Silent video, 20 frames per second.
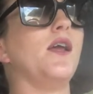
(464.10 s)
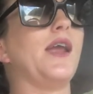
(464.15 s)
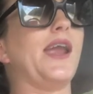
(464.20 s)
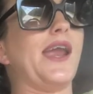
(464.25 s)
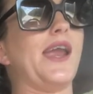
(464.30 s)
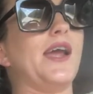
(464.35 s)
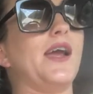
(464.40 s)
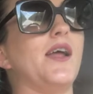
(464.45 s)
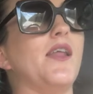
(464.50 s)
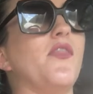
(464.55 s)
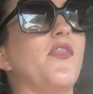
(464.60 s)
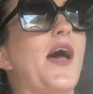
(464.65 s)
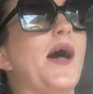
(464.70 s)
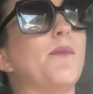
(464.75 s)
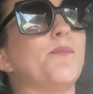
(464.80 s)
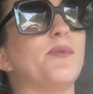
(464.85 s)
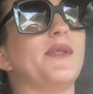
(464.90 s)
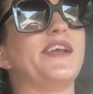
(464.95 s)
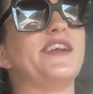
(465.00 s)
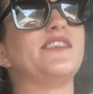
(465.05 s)
And
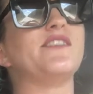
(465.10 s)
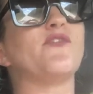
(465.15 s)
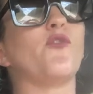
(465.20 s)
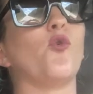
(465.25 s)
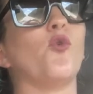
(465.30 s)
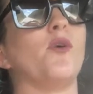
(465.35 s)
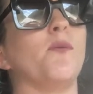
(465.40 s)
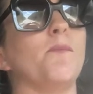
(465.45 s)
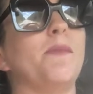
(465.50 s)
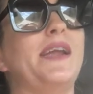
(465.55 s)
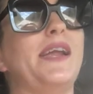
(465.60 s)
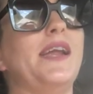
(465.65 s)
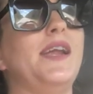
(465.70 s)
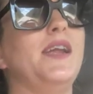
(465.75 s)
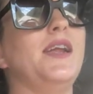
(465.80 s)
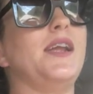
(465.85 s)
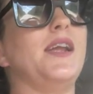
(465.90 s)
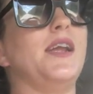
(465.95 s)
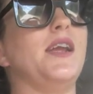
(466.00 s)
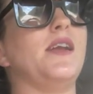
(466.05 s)
that place for
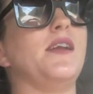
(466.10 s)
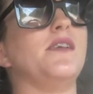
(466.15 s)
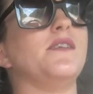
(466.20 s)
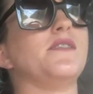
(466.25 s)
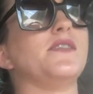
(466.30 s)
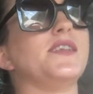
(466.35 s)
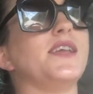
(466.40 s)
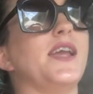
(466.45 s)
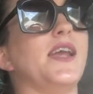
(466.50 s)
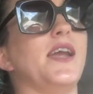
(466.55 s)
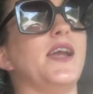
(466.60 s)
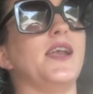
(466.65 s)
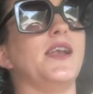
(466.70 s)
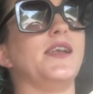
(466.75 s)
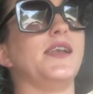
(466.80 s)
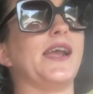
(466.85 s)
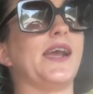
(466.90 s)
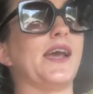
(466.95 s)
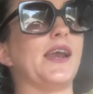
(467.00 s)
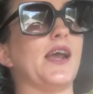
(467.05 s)
me is
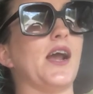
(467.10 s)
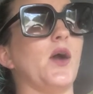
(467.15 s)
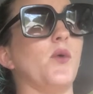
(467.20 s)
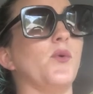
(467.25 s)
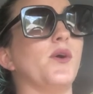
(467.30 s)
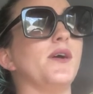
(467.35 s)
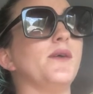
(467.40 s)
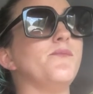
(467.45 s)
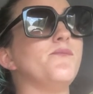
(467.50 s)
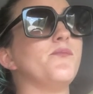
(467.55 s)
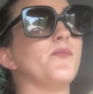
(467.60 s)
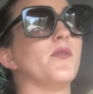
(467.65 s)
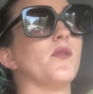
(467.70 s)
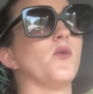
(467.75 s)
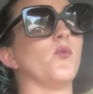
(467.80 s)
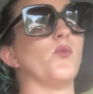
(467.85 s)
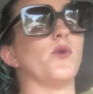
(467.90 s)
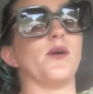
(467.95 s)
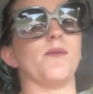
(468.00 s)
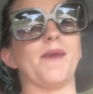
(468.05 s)
in Nicaragua,
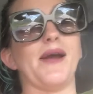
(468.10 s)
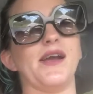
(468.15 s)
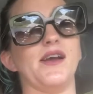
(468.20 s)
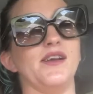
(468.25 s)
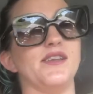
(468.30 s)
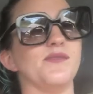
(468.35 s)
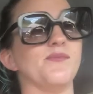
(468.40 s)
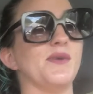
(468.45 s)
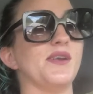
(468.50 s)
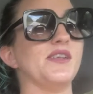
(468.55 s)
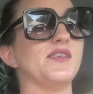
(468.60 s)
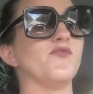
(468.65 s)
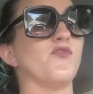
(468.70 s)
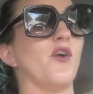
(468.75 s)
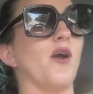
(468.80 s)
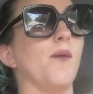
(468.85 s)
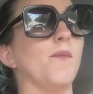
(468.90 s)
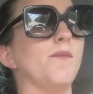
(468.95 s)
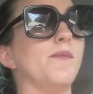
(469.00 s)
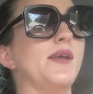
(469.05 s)
where my husband is
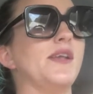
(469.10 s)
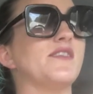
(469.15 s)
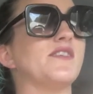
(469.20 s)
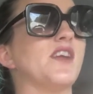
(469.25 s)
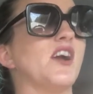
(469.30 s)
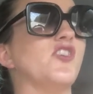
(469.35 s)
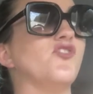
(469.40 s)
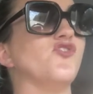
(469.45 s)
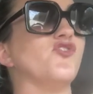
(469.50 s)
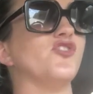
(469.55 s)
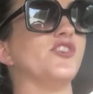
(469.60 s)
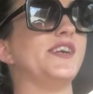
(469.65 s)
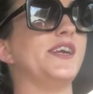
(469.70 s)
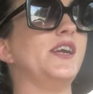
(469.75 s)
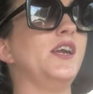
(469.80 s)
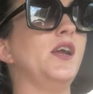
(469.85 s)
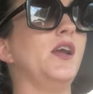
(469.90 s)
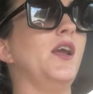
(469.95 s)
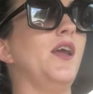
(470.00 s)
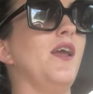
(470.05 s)
from, his country.
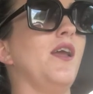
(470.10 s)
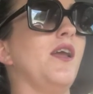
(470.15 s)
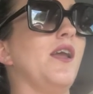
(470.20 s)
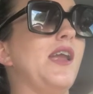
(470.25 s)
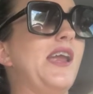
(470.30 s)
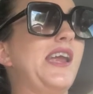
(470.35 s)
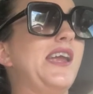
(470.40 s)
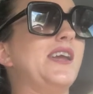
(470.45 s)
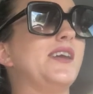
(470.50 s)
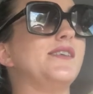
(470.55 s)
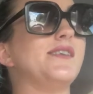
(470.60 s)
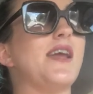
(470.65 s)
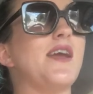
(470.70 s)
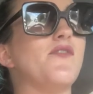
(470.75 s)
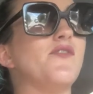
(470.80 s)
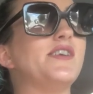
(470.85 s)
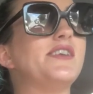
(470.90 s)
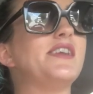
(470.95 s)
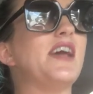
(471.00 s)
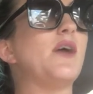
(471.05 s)
And
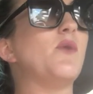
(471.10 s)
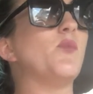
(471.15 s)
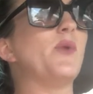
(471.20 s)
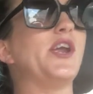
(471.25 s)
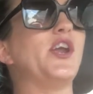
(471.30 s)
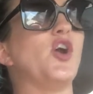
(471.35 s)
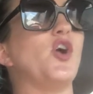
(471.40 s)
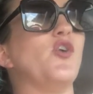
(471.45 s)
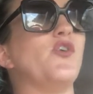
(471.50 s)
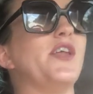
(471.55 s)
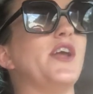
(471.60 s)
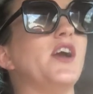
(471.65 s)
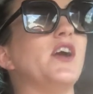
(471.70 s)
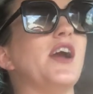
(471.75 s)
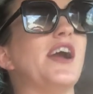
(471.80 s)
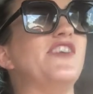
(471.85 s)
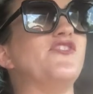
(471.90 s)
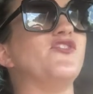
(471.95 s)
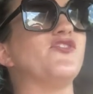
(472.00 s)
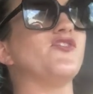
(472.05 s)
every time we go there,
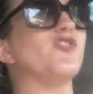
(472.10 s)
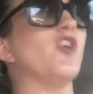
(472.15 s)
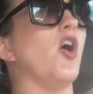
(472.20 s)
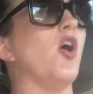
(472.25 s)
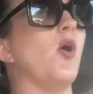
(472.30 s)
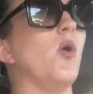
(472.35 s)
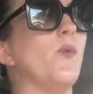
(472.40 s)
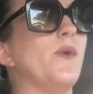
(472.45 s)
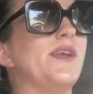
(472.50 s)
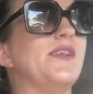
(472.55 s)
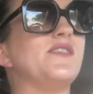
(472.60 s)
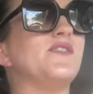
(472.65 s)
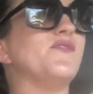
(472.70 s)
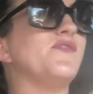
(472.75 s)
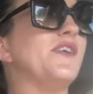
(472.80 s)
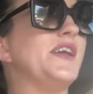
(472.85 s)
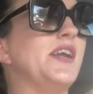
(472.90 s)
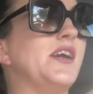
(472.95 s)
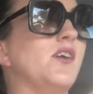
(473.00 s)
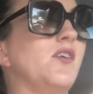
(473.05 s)
I just always
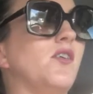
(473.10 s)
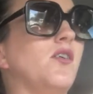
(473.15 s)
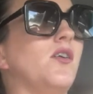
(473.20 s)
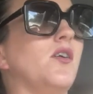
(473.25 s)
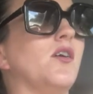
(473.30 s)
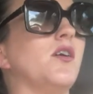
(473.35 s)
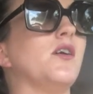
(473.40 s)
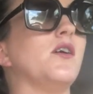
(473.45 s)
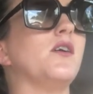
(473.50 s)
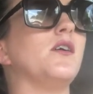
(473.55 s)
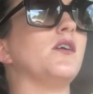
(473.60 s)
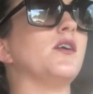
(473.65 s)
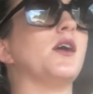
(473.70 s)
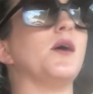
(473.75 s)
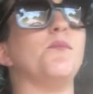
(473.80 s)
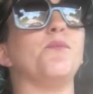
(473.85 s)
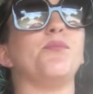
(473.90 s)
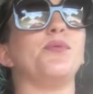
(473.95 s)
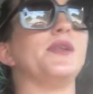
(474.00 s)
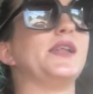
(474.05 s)
feel
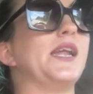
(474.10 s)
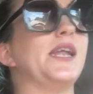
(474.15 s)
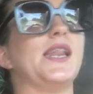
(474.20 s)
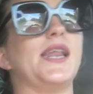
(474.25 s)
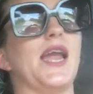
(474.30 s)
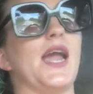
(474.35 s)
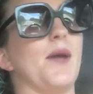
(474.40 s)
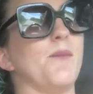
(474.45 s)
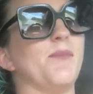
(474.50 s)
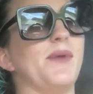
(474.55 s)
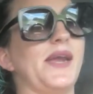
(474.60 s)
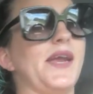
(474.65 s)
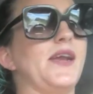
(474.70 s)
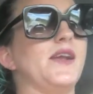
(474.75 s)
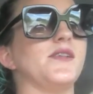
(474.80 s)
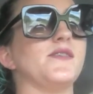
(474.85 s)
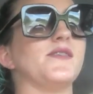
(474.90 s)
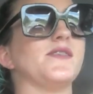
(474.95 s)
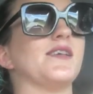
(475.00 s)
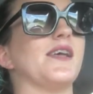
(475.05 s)
completely at peace.